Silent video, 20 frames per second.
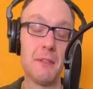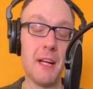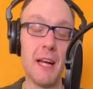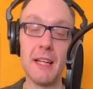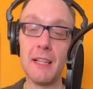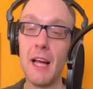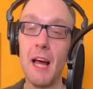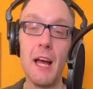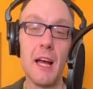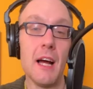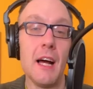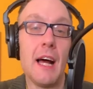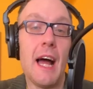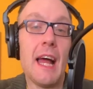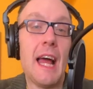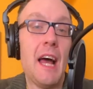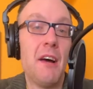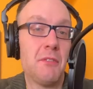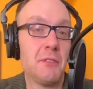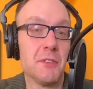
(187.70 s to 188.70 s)
and I, I
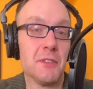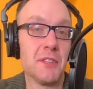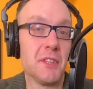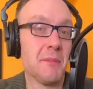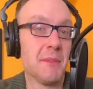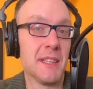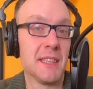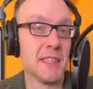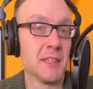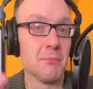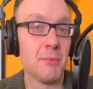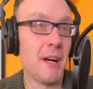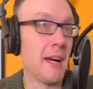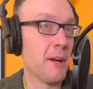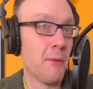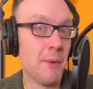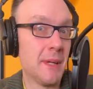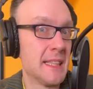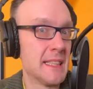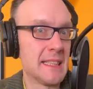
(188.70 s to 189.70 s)
have to assume this is probably
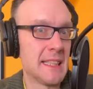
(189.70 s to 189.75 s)
what is